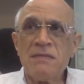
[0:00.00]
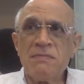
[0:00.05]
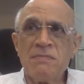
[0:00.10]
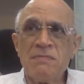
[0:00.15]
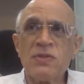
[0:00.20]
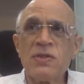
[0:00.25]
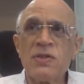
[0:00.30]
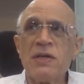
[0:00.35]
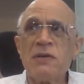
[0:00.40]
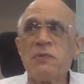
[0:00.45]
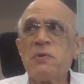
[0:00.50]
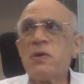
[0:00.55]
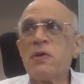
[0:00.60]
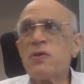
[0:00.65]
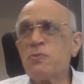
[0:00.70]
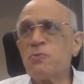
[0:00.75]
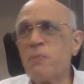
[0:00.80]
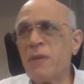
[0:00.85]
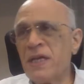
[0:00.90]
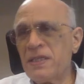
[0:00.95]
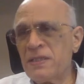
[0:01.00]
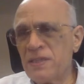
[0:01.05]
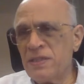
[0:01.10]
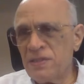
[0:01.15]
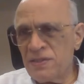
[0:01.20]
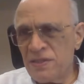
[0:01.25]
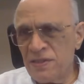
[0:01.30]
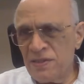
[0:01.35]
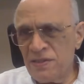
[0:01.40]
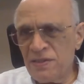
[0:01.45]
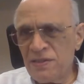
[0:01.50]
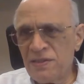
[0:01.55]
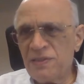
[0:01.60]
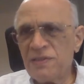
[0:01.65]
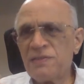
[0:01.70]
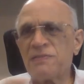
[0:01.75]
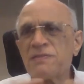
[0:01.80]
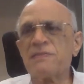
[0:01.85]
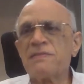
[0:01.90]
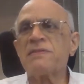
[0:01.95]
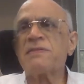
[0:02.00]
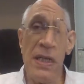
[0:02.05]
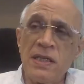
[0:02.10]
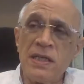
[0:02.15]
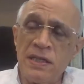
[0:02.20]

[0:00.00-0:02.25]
Because I want to buy this, this, this.